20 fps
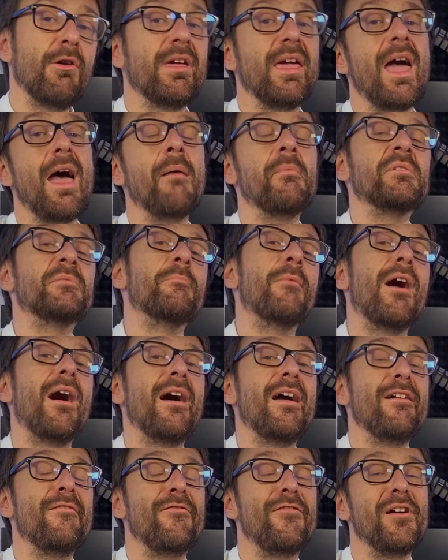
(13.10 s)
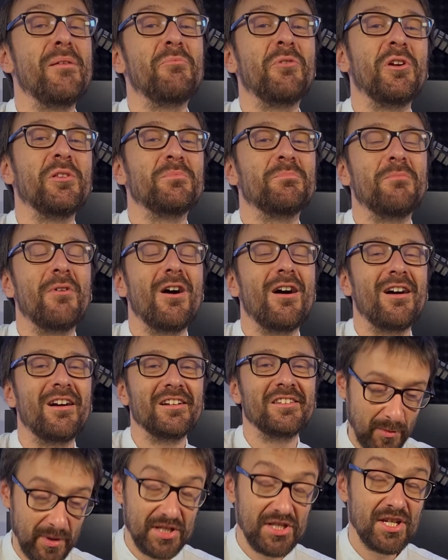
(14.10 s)
comes my favorite
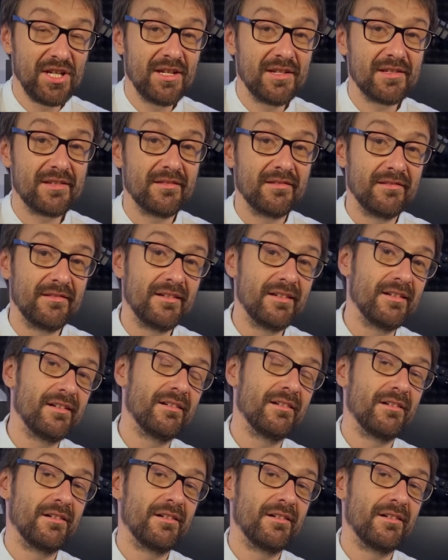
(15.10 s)
part, which is the